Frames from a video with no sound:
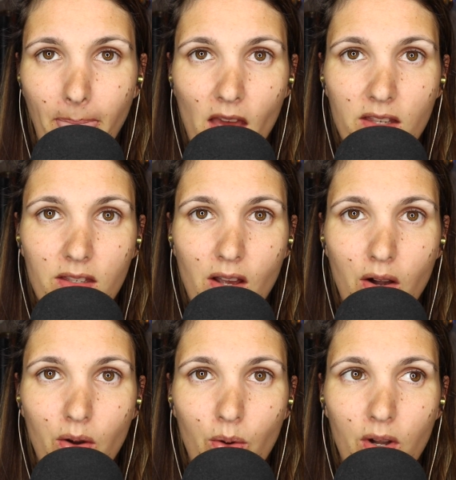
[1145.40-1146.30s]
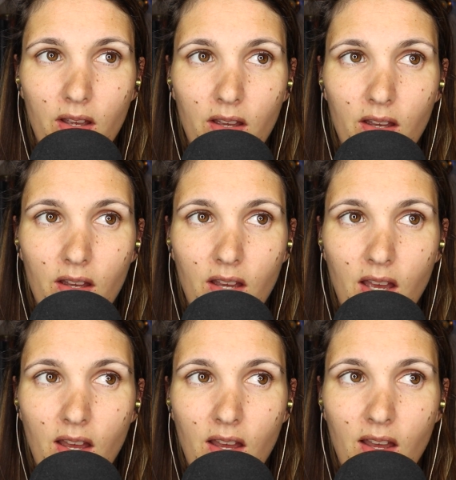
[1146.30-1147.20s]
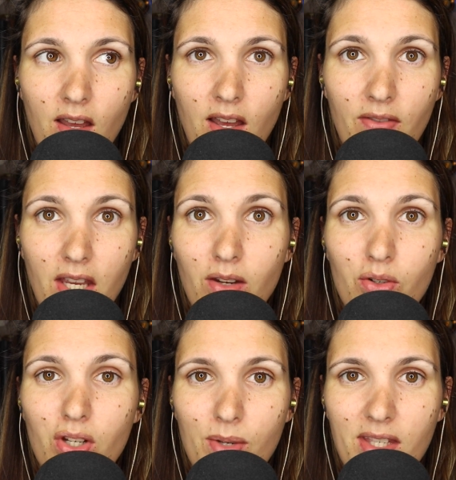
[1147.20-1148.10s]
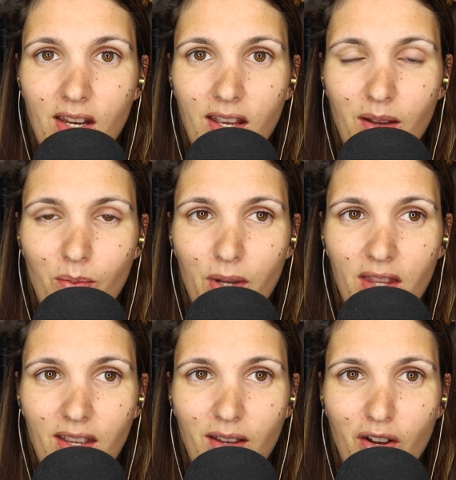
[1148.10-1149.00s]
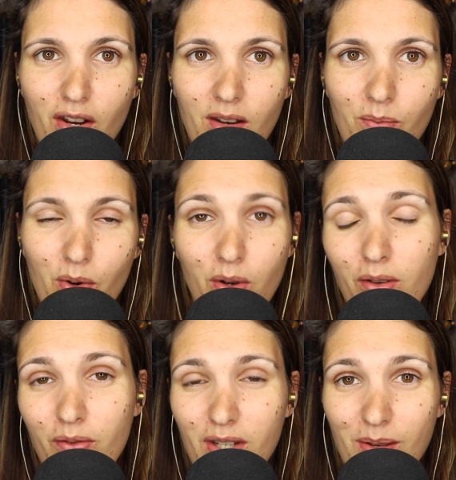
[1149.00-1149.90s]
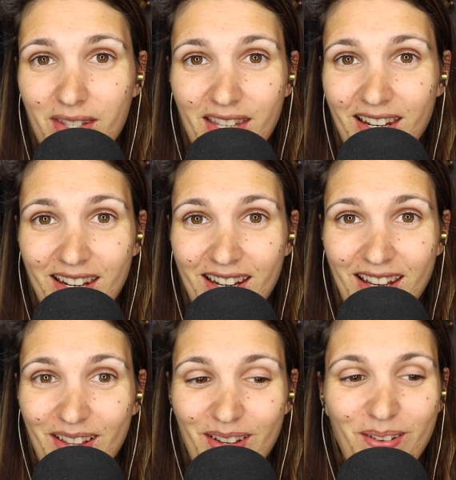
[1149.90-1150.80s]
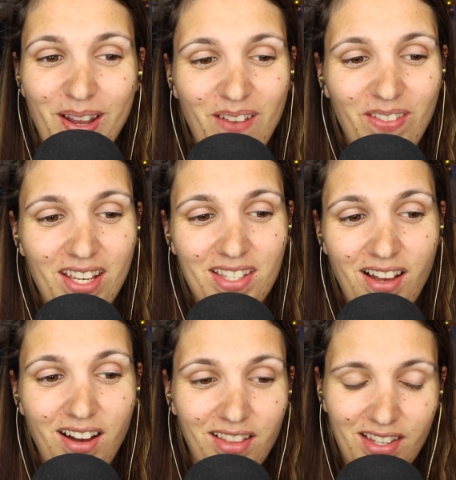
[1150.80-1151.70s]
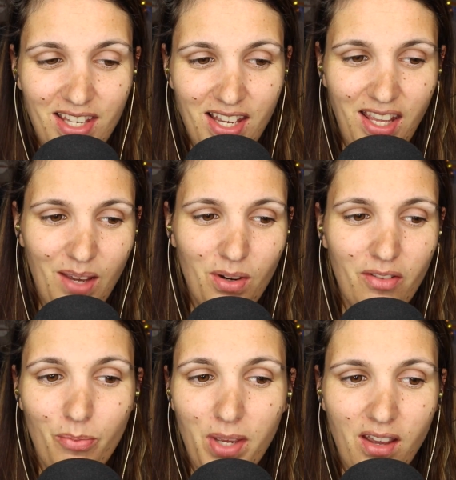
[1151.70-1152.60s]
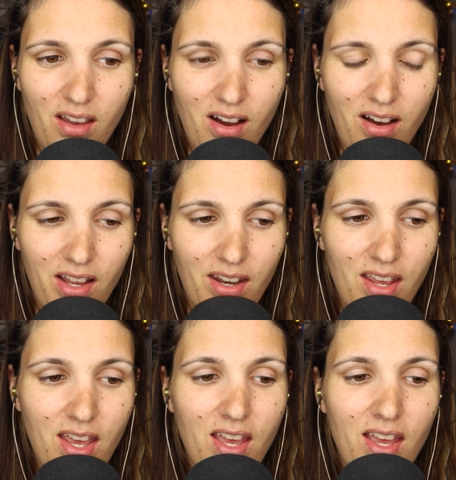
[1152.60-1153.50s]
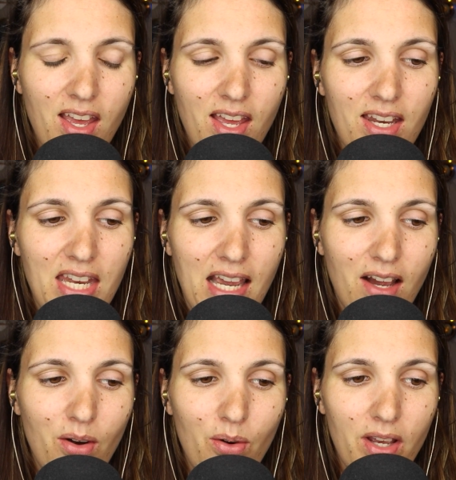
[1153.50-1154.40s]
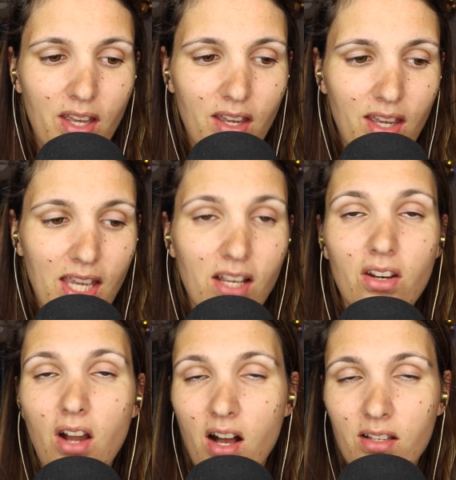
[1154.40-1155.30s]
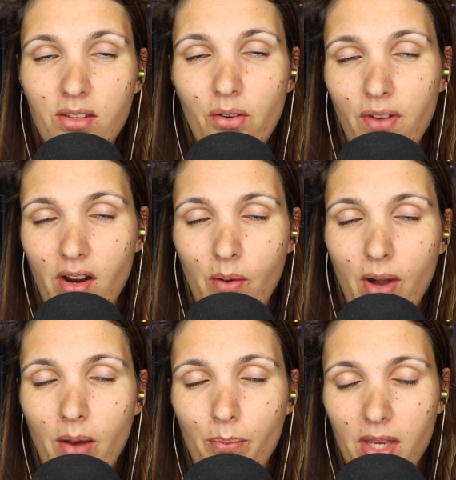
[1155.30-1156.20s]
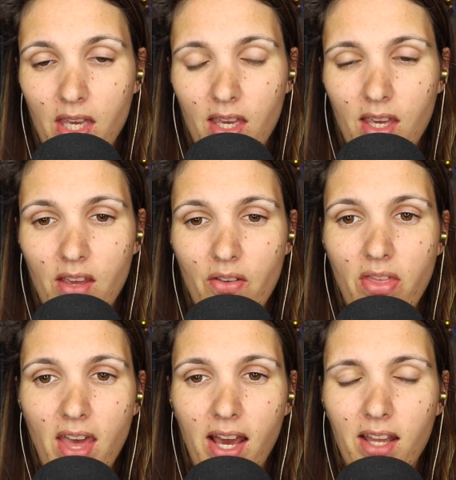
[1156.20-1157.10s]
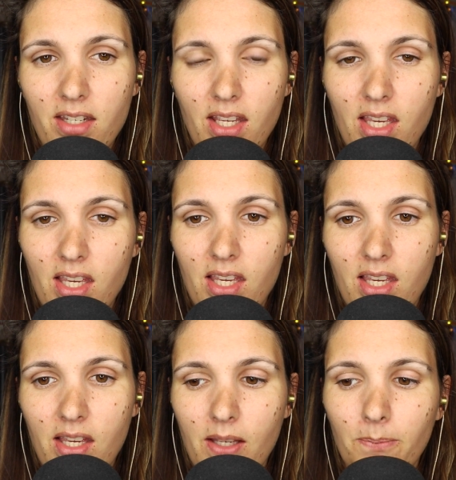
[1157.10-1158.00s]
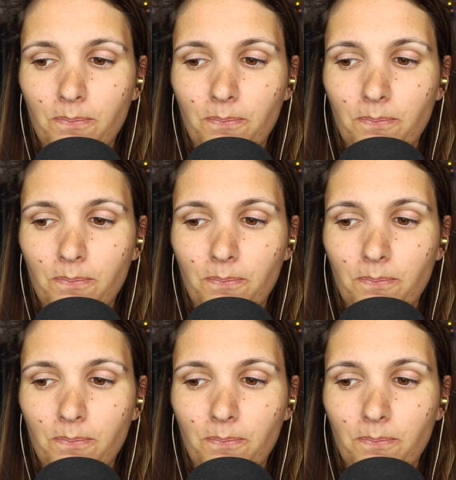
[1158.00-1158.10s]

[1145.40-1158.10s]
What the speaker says: So they knew she was in it, but they couldn't prove she was in it any other way because all the DNA would have been gone. Now, it could also very well be that he